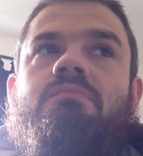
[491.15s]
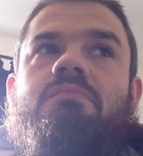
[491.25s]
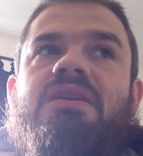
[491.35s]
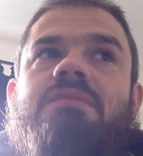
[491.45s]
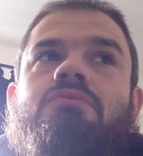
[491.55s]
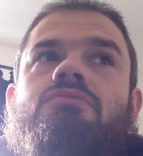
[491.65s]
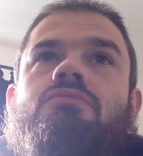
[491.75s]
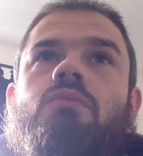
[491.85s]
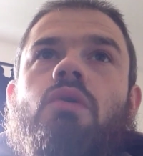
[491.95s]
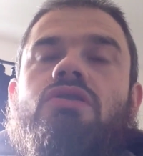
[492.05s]
people
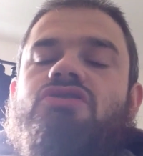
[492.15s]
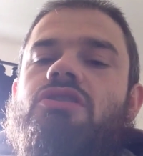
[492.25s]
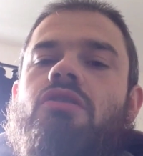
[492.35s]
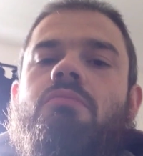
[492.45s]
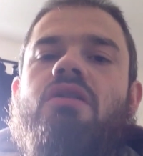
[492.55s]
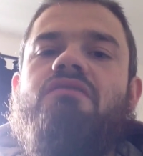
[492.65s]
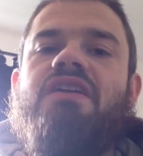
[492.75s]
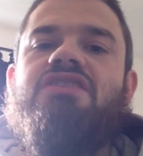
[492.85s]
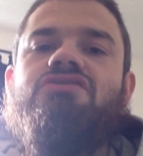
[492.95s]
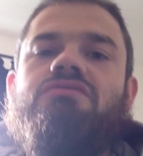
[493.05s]
watch a lot of
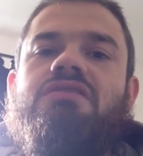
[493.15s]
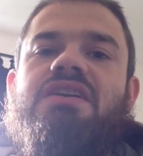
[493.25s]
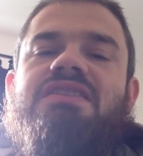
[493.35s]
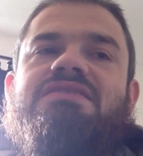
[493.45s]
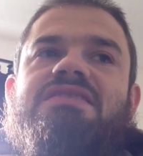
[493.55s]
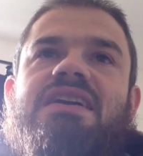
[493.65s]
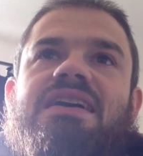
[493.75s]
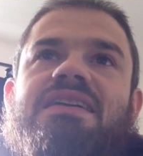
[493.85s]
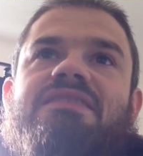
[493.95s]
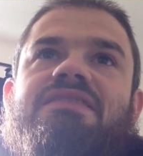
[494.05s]
motivational things
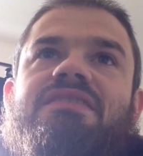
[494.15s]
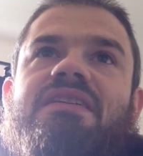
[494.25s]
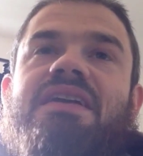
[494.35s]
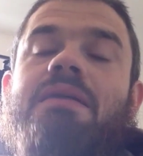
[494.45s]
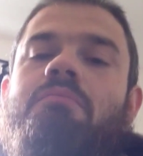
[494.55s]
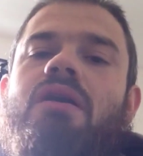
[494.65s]
and get